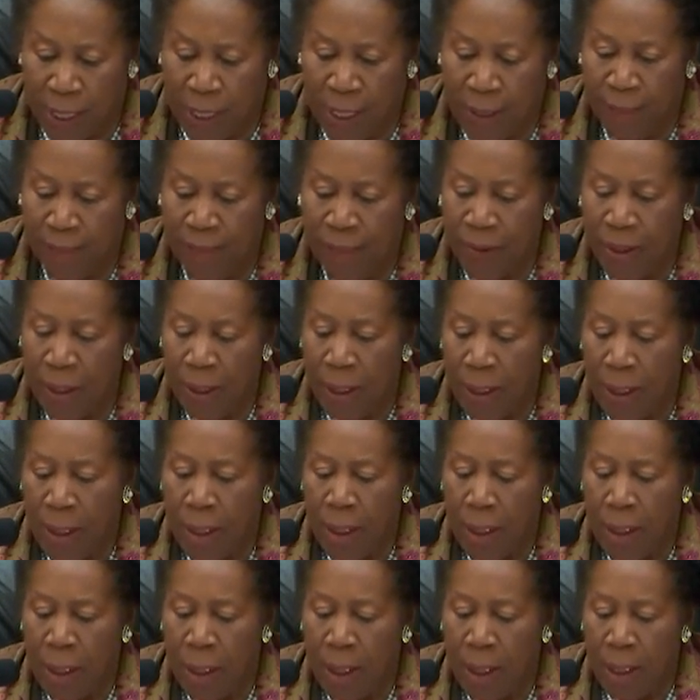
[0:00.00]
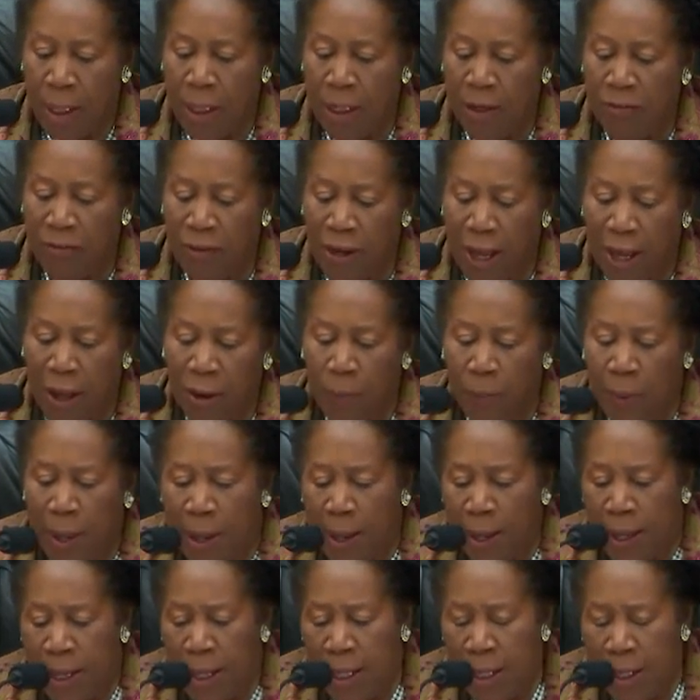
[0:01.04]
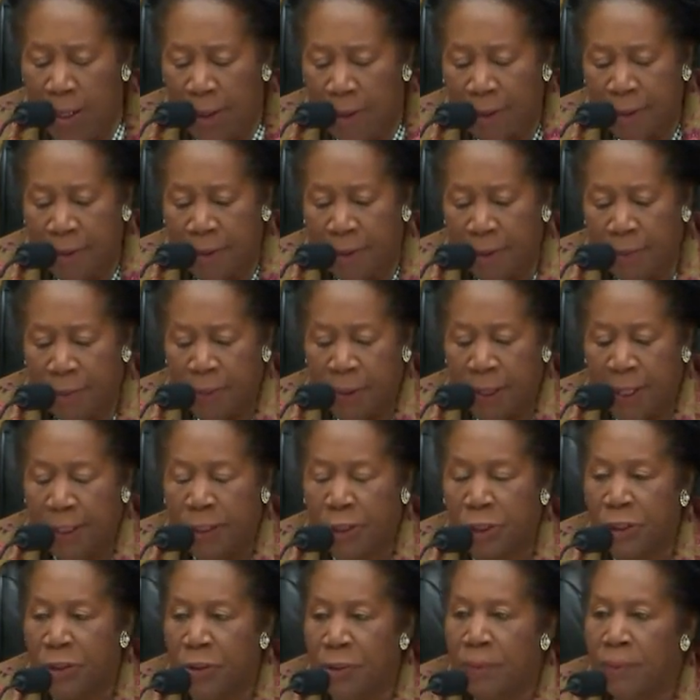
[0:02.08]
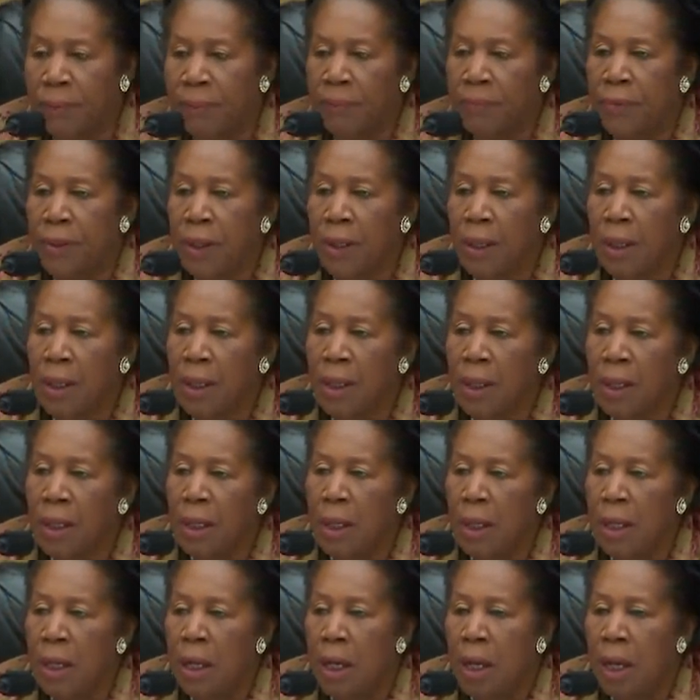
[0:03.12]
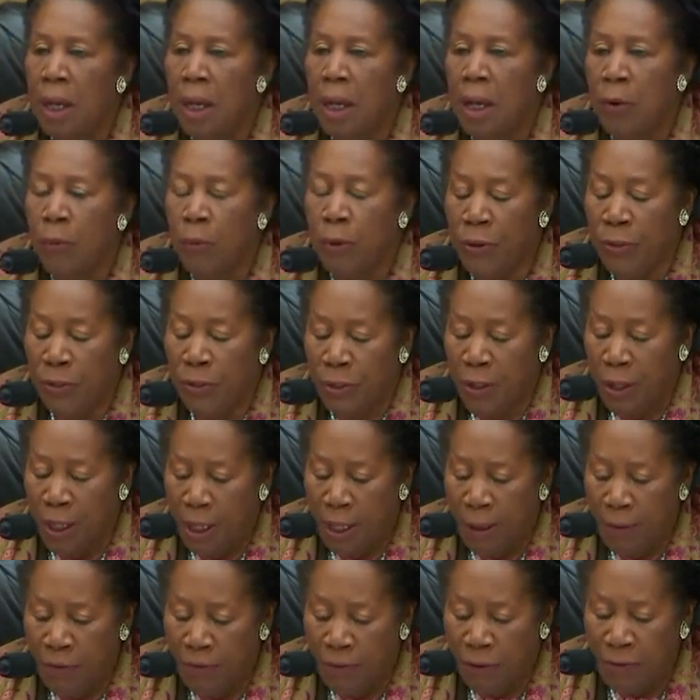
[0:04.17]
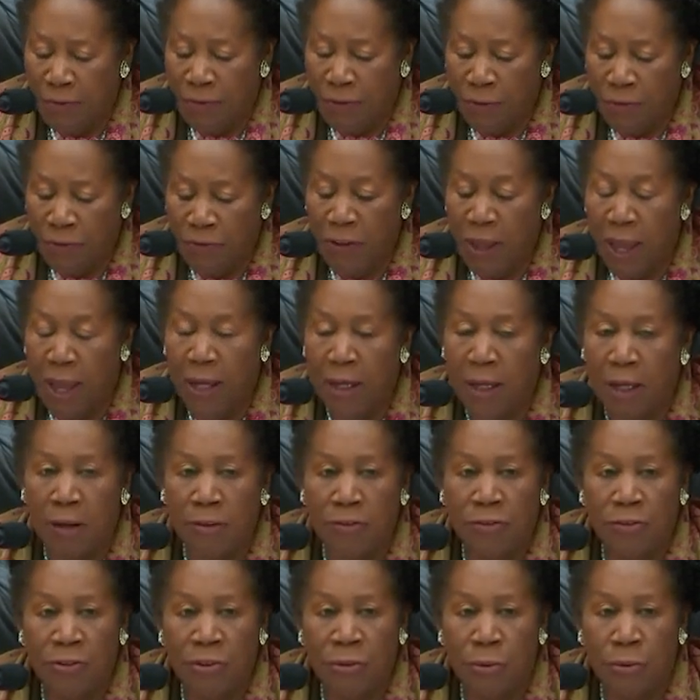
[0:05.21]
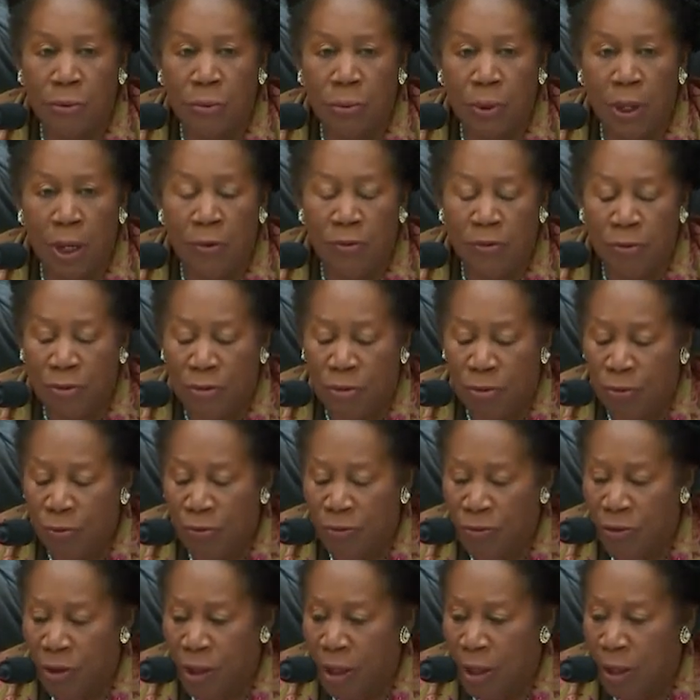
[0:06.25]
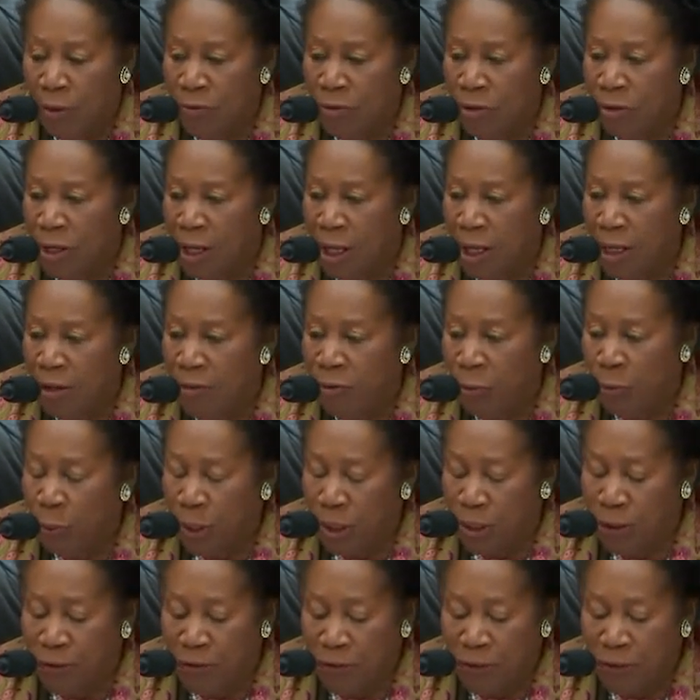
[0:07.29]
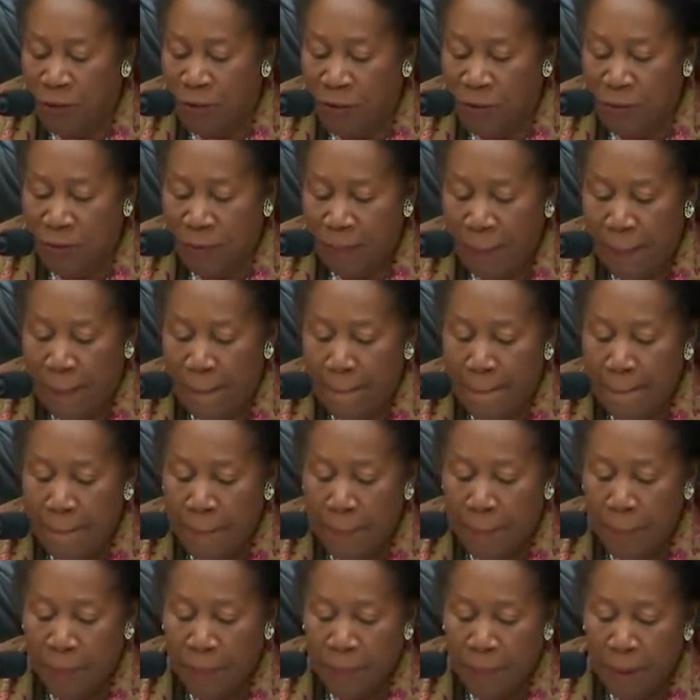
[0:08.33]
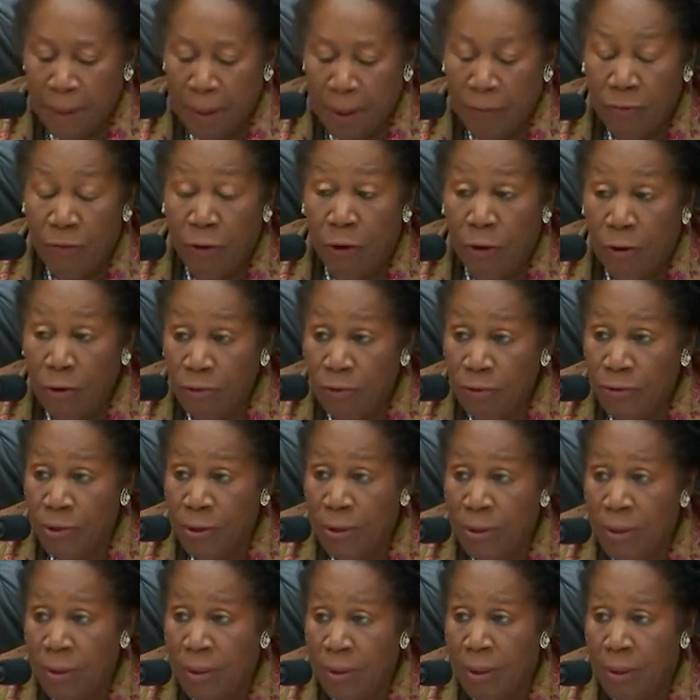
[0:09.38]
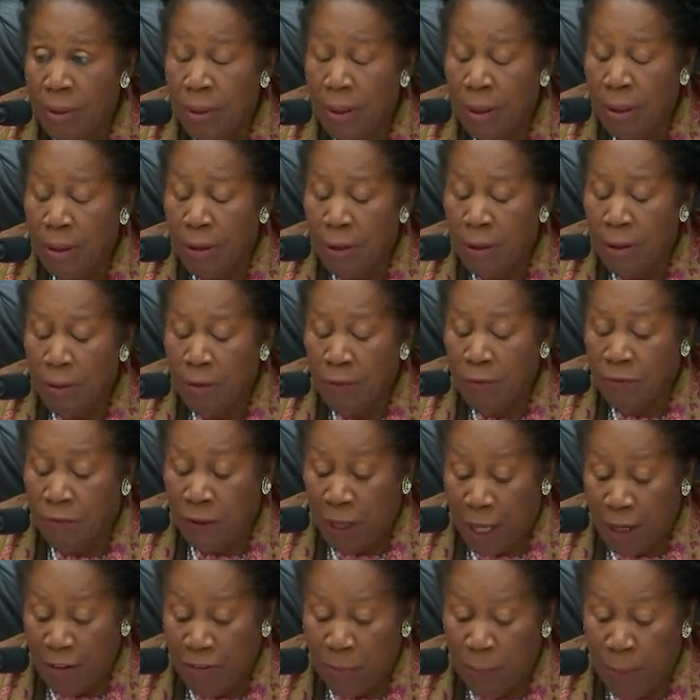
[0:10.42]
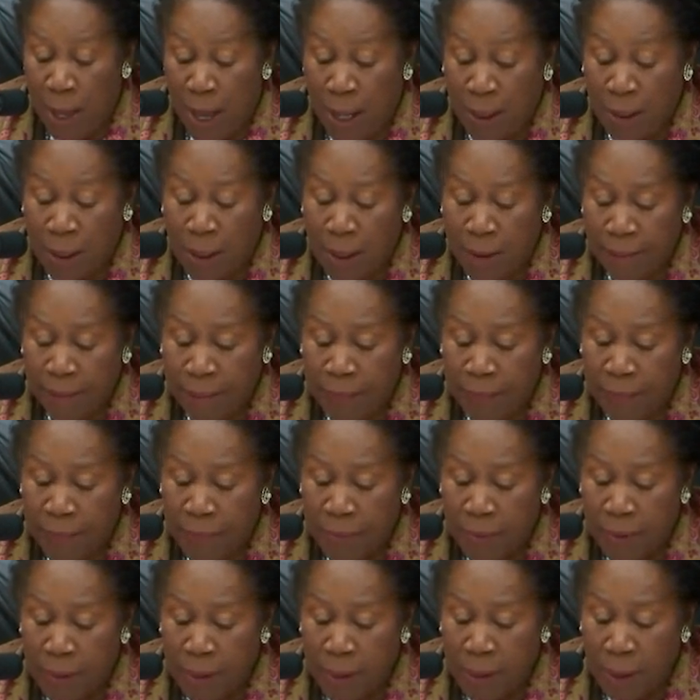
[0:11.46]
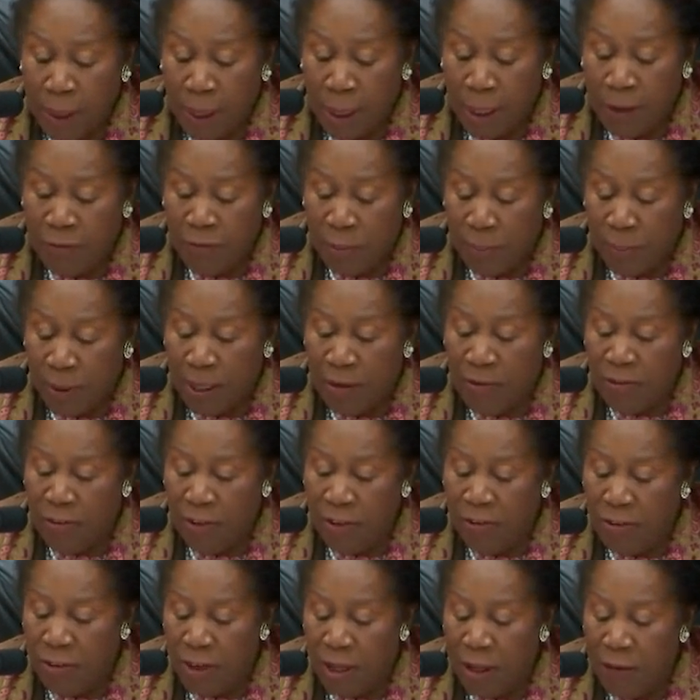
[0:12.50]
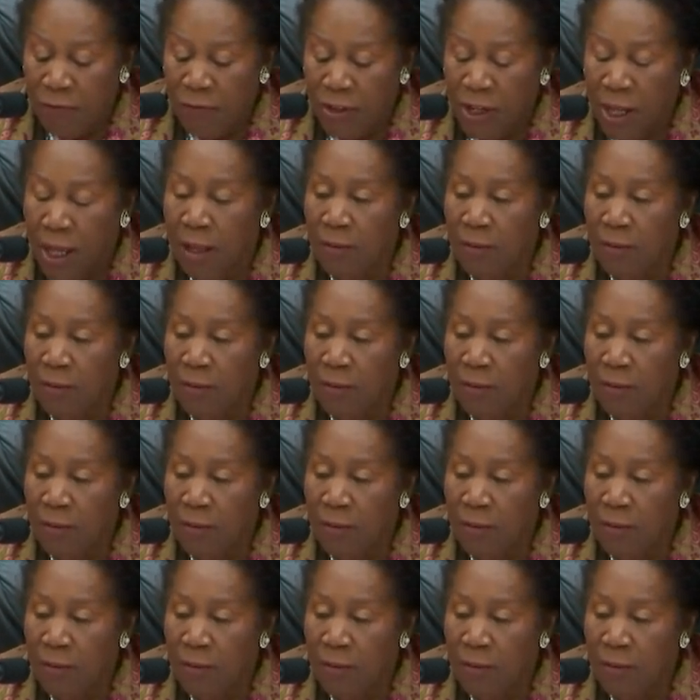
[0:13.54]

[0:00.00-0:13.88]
It is now my pleasure, uh, with a sense of sadness, to introduce uh, today's witnesses. First, Faith Mata is the big sister of